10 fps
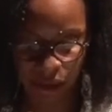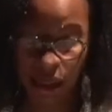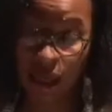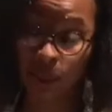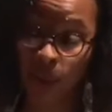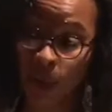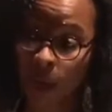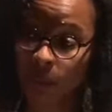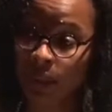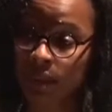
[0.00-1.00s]
I
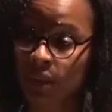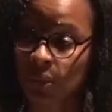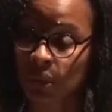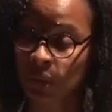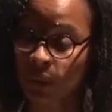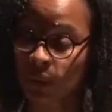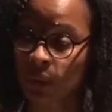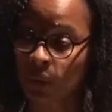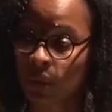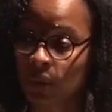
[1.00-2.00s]
promise to
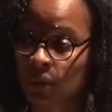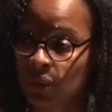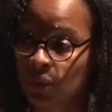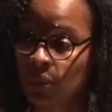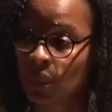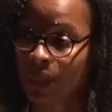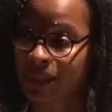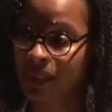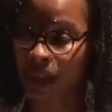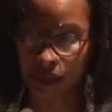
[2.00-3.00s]
circle, to
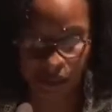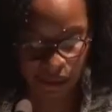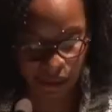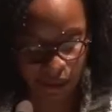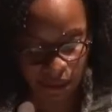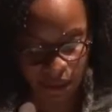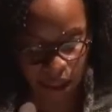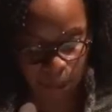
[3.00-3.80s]
ascend. I